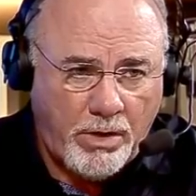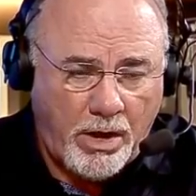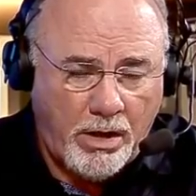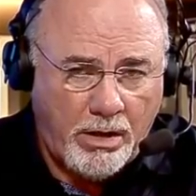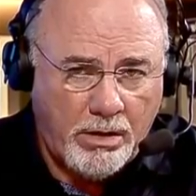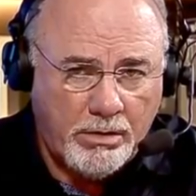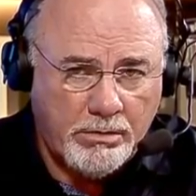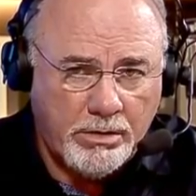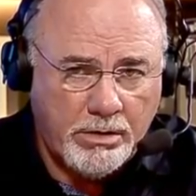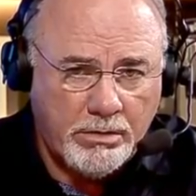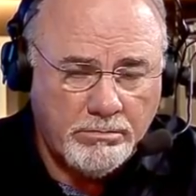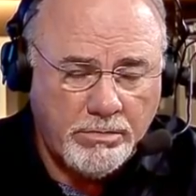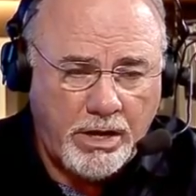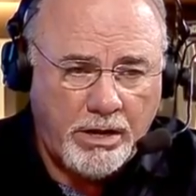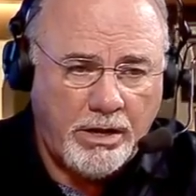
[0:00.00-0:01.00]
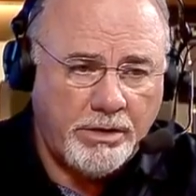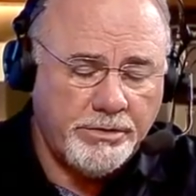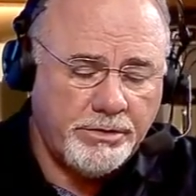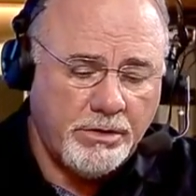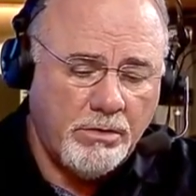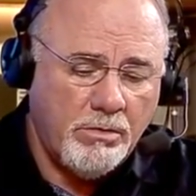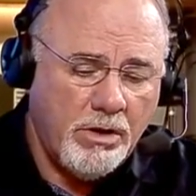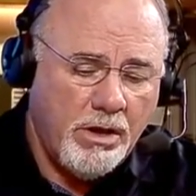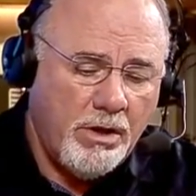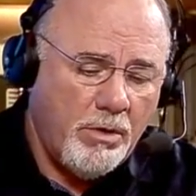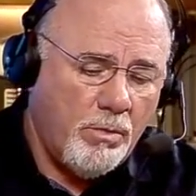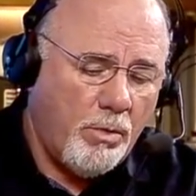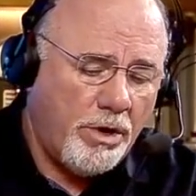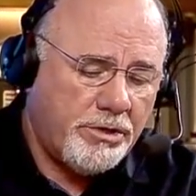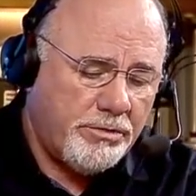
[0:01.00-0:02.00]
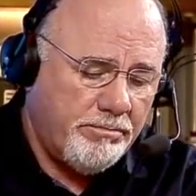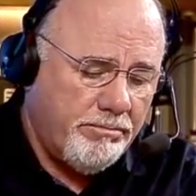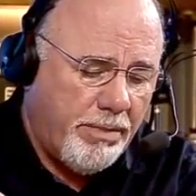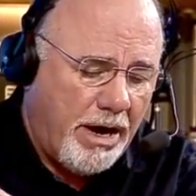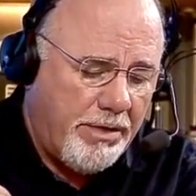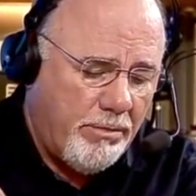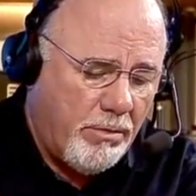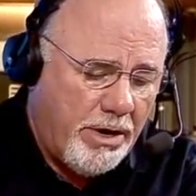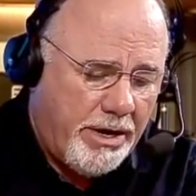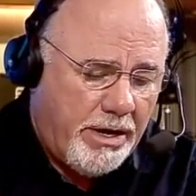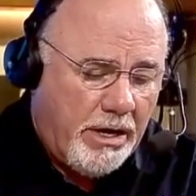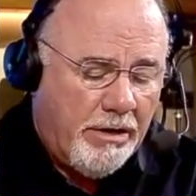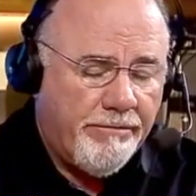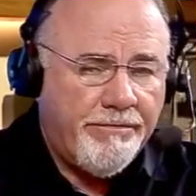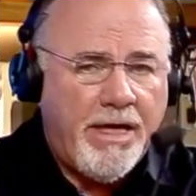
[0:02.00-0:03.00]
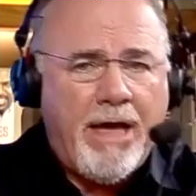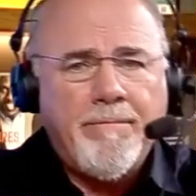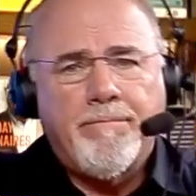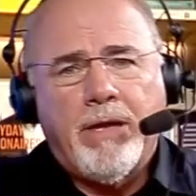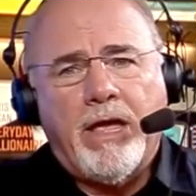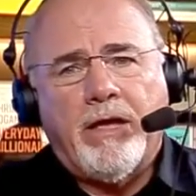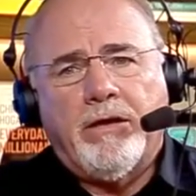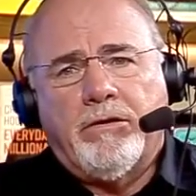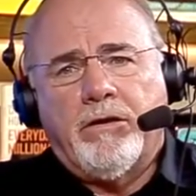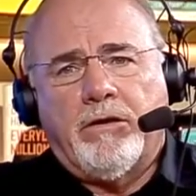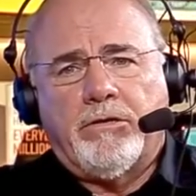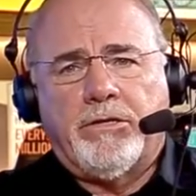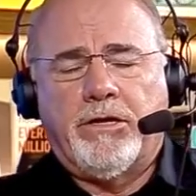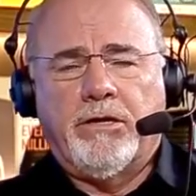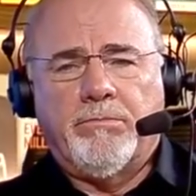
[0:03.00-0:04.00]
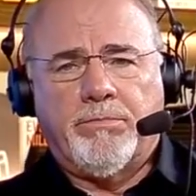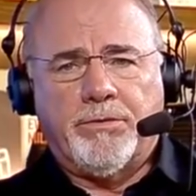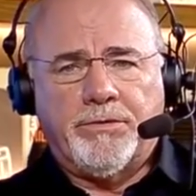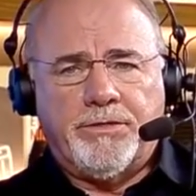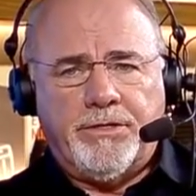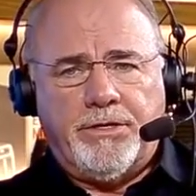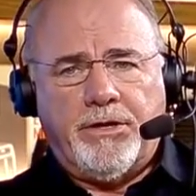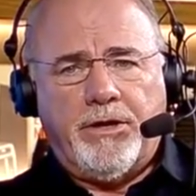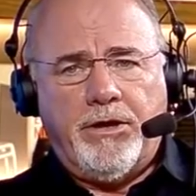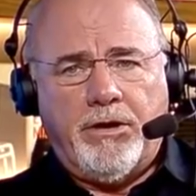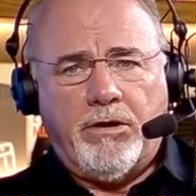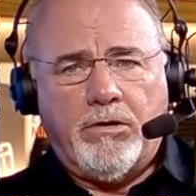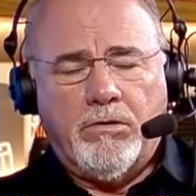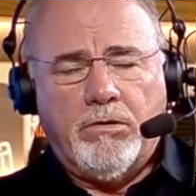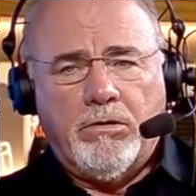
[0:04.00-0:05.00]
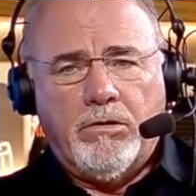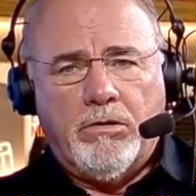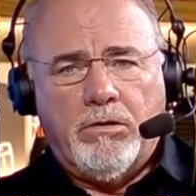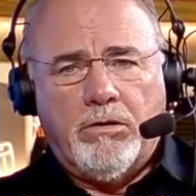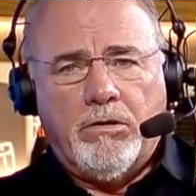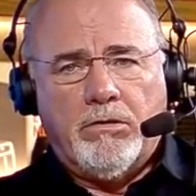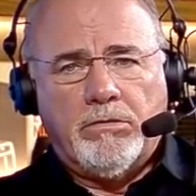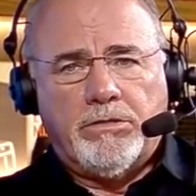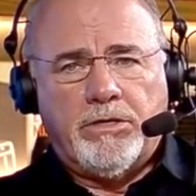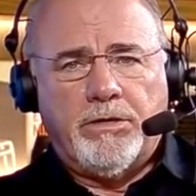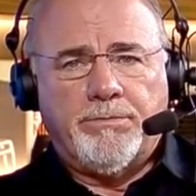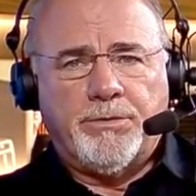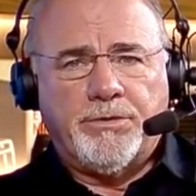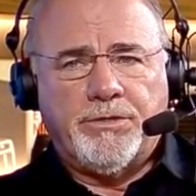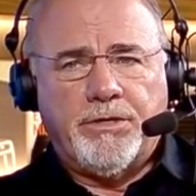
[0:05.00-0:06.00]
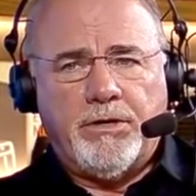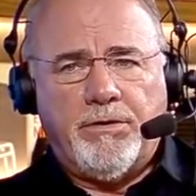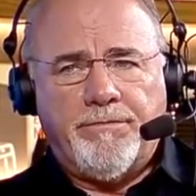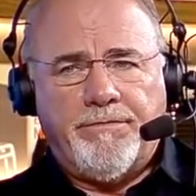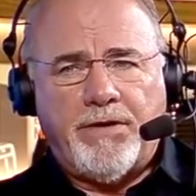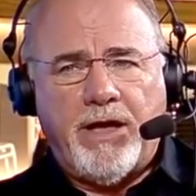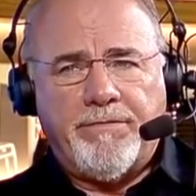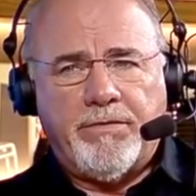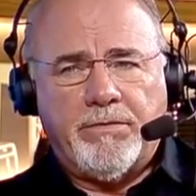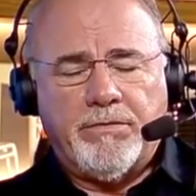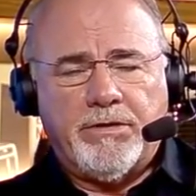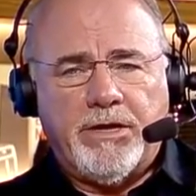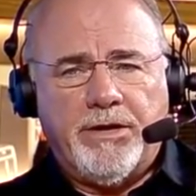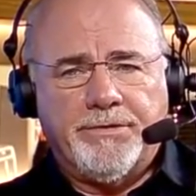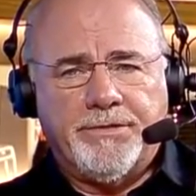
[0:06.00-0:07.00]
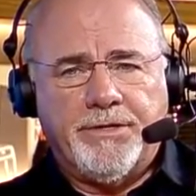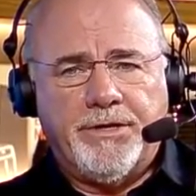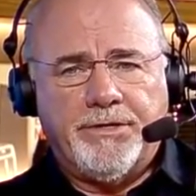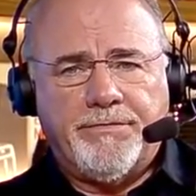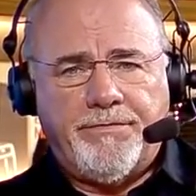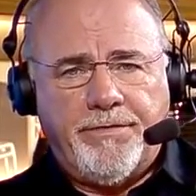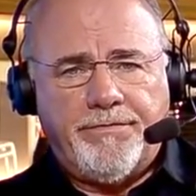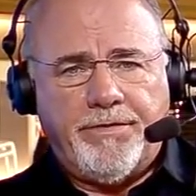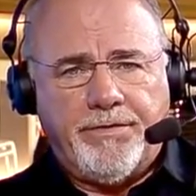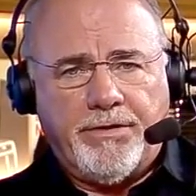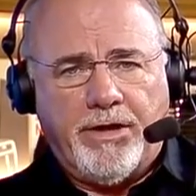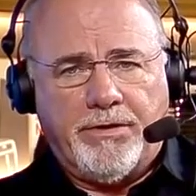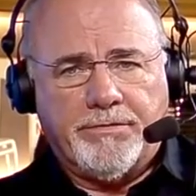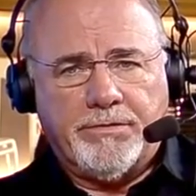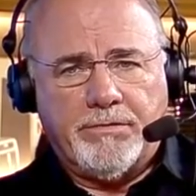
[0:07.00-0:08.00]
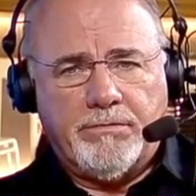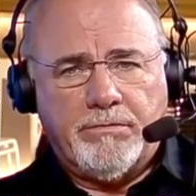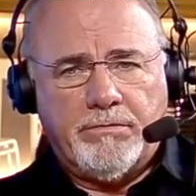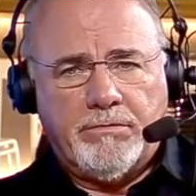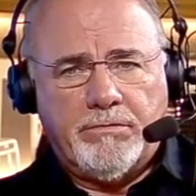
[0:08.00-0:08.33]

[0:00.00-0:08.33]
And so, which, by the way, if that made 10% a year, 10% on $500,000 is $50,000.